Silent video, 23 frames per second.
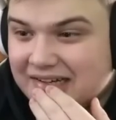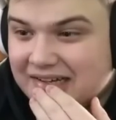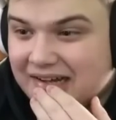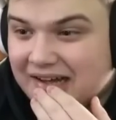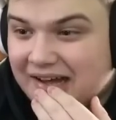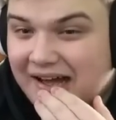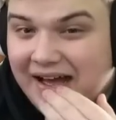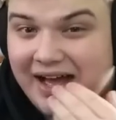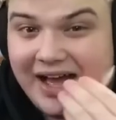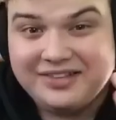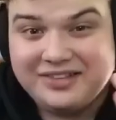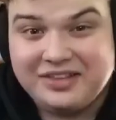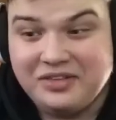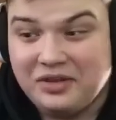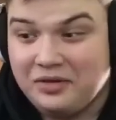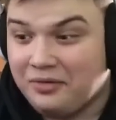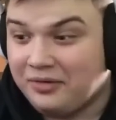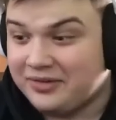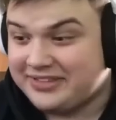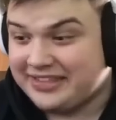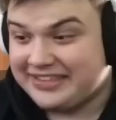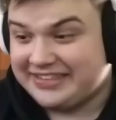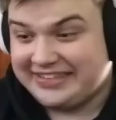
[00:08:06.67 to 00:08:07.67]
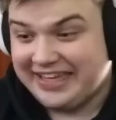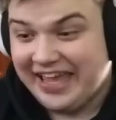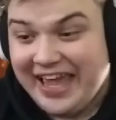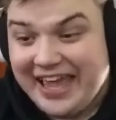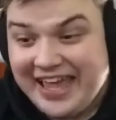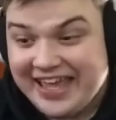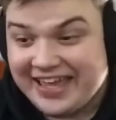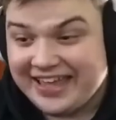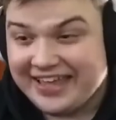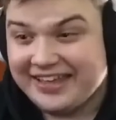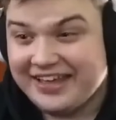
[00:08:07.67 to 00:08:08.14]
I don't know what to say.
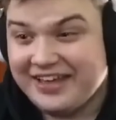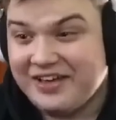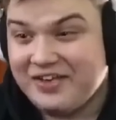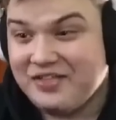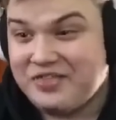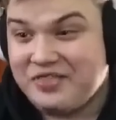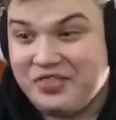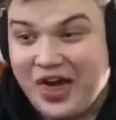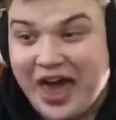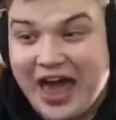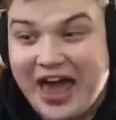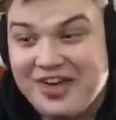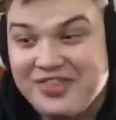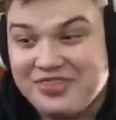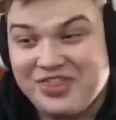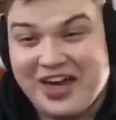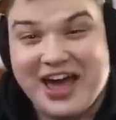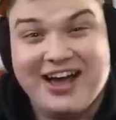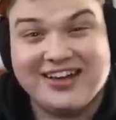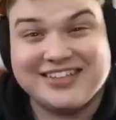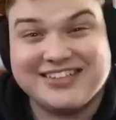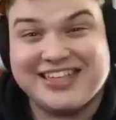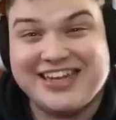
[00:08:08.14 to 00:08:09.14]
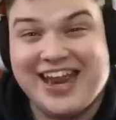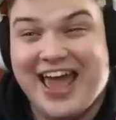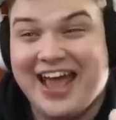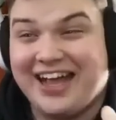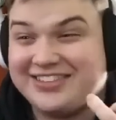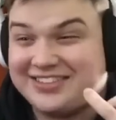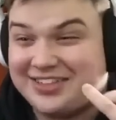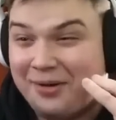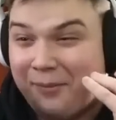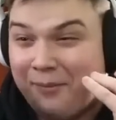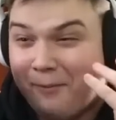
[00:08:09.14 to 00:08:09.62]
The 5,000x
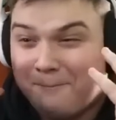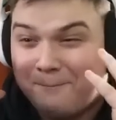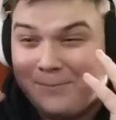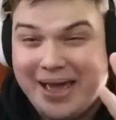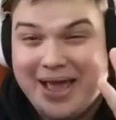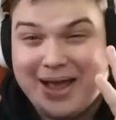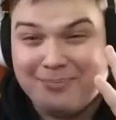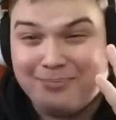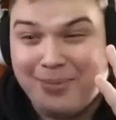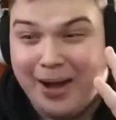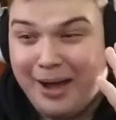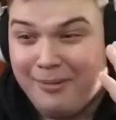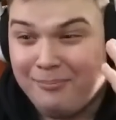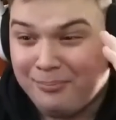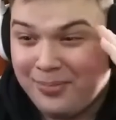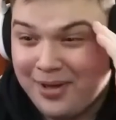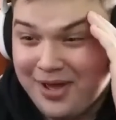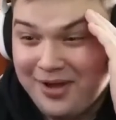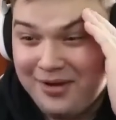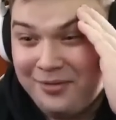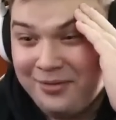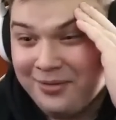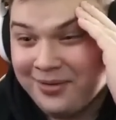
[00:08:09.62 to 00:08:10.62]
on Big Bamboo.